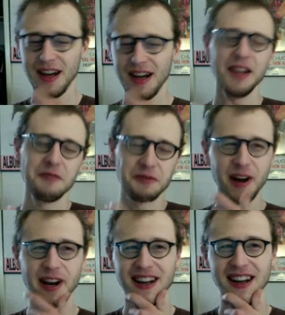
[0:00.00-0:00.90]
And he was
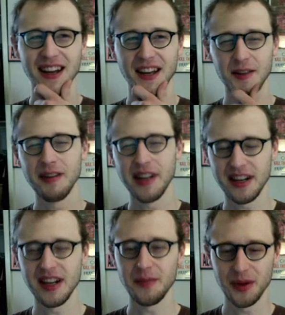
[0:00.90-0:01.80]
right. Uh, we
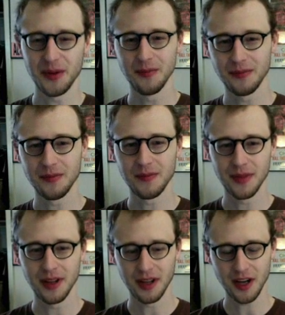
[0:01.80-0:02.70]
ended up
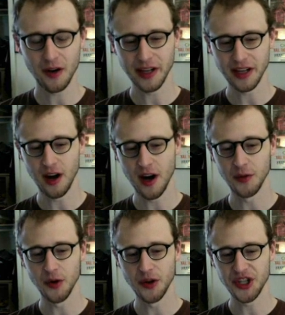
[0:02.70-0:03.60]
uh, calling an
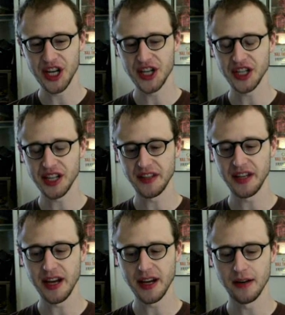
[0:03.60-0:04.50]
audible and changing it the
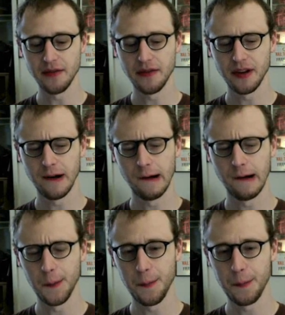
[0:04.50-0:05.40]
day of.
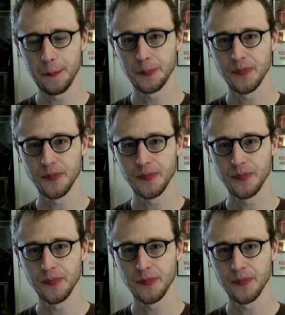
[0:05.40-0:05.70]
Um,